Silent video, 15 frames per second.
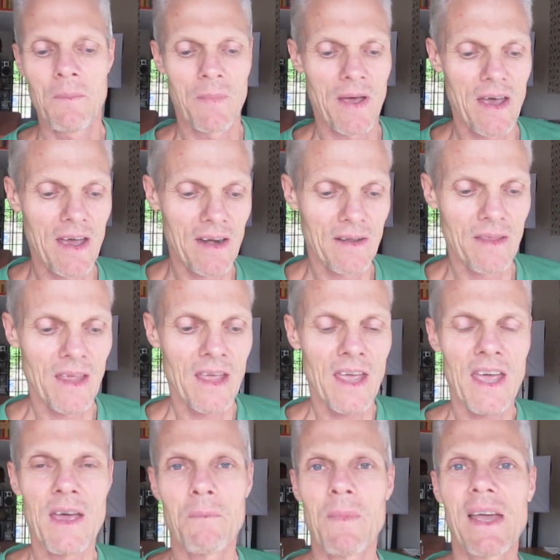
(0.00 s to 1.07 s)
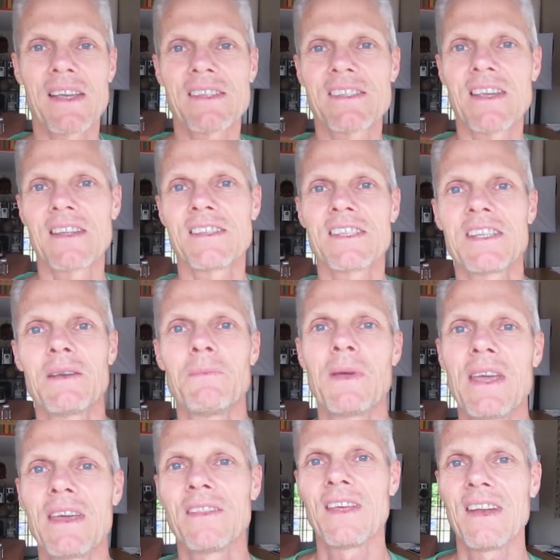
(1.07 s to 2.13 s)
but it makes sense to
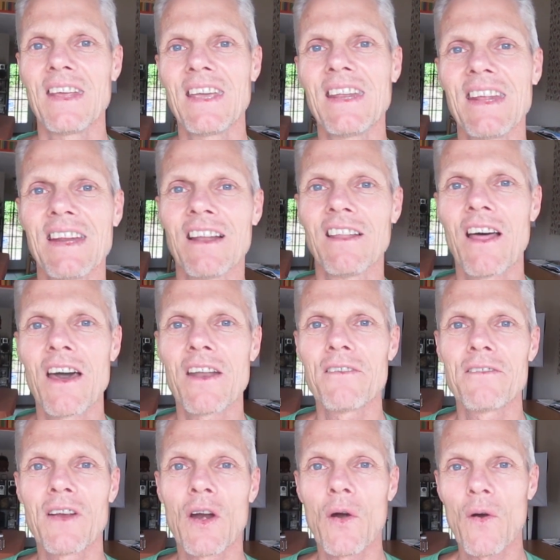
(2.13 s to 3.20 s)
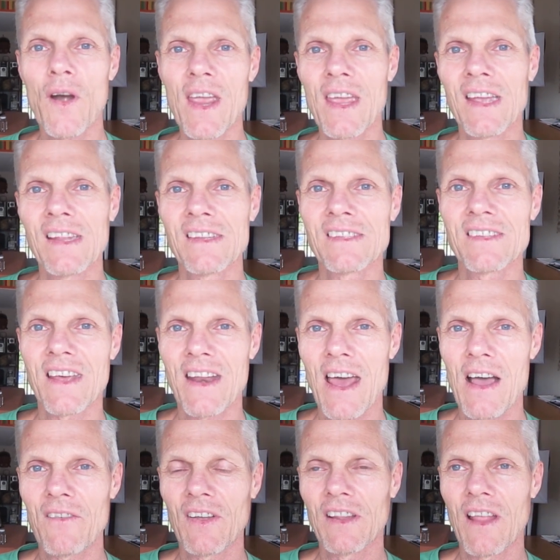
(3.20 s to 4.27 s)
me that eating a lot of greens that
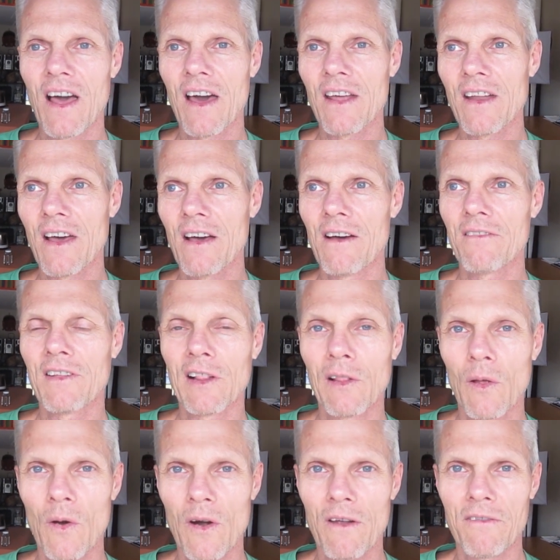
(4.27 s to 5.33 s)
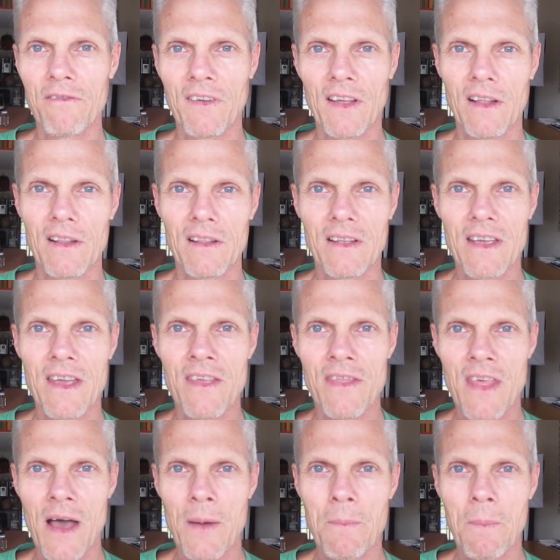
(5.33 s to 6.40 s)
have a lot of chlorophyll in
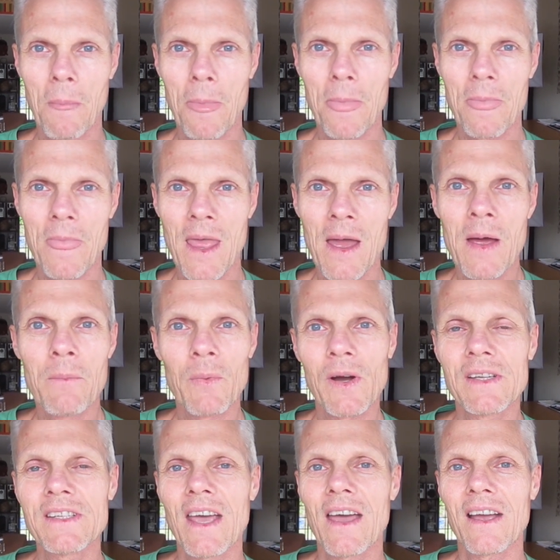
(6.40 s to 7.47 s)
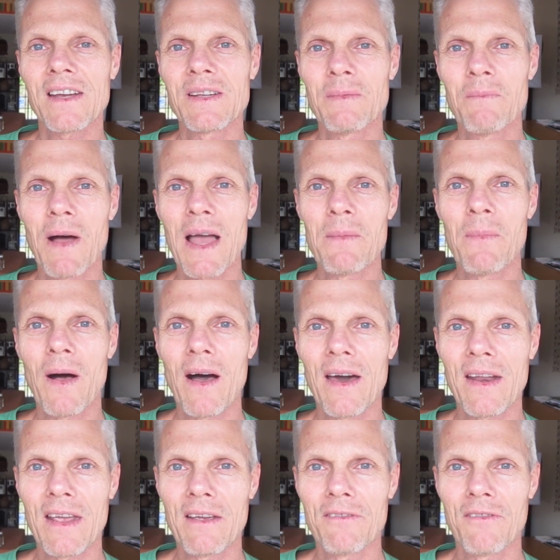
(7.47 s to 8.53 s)
them protect my
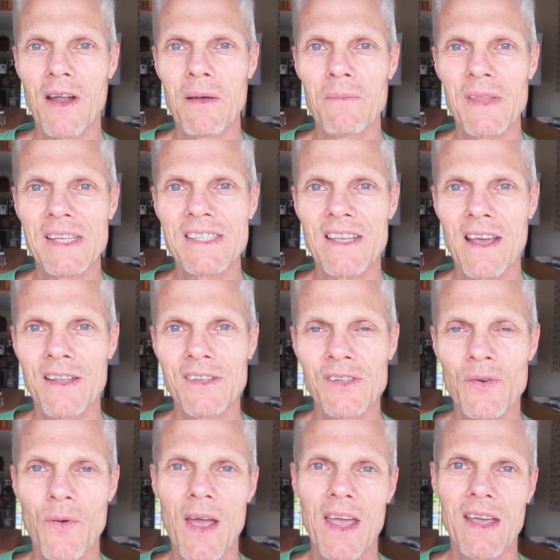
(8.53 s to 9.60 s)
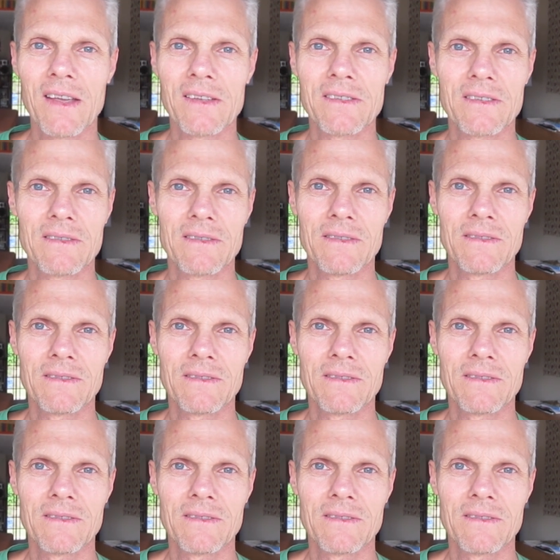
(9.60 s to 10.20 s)
body from the sun's rays.